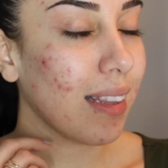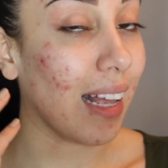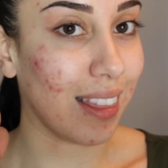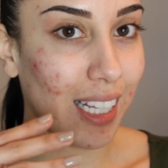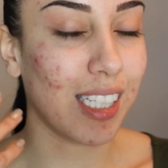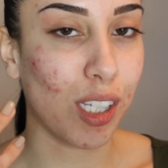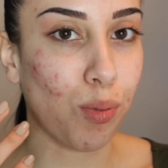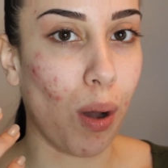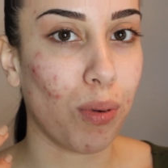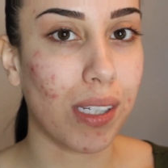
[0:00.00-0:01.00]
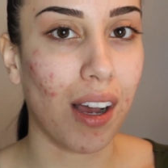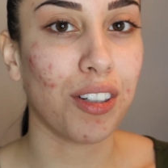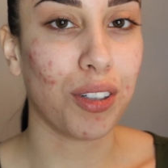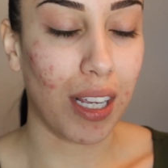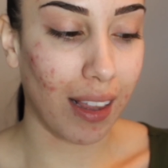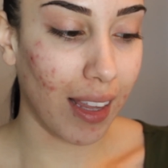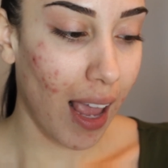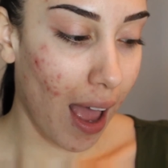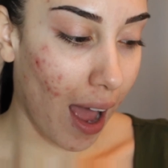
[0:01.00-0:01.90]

that this is what was underneath.